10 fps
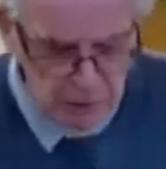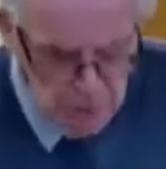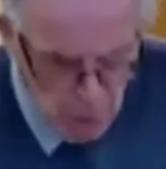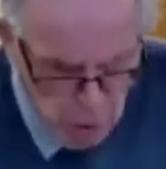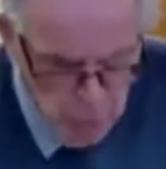
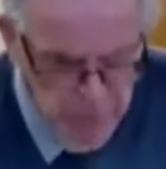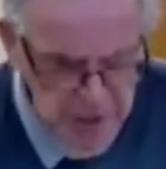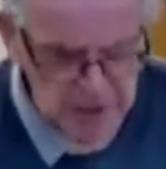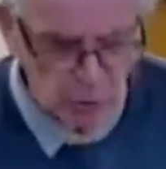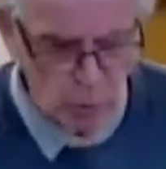
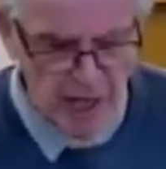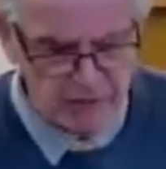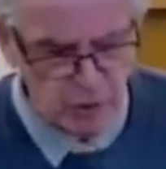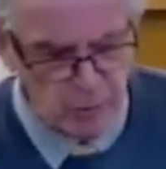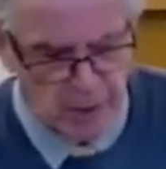Nobody is aware
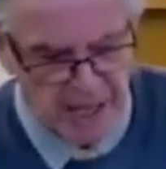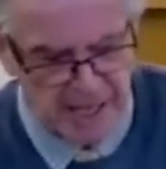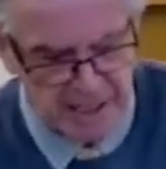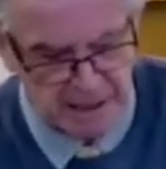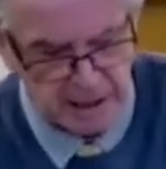of her
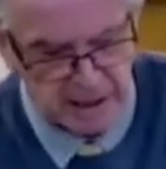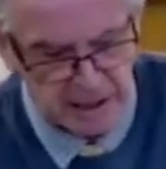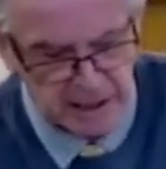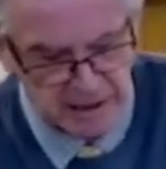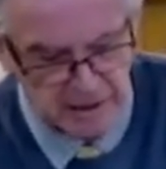pain
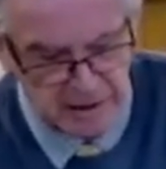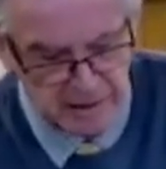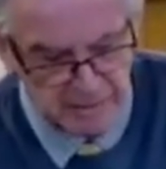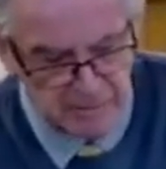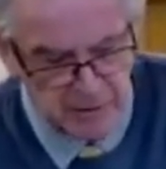
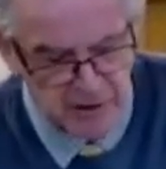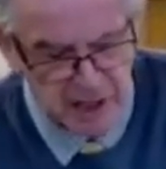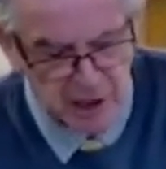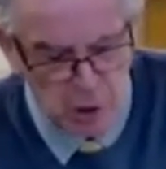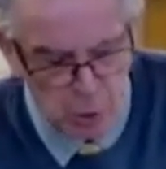that they
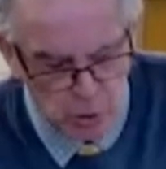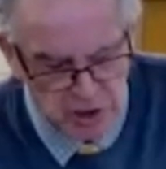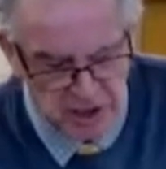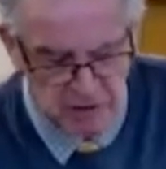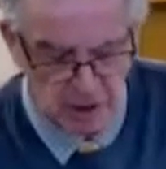are
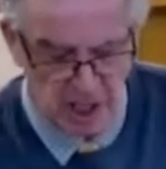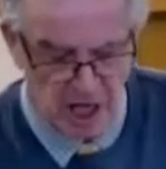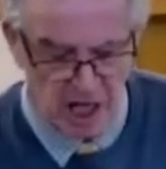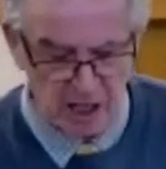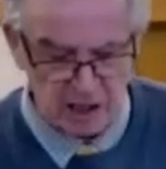causing to her
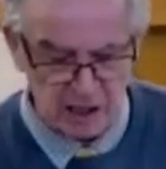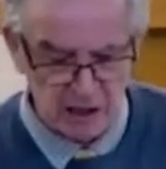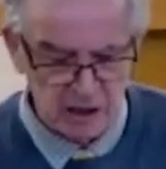heart.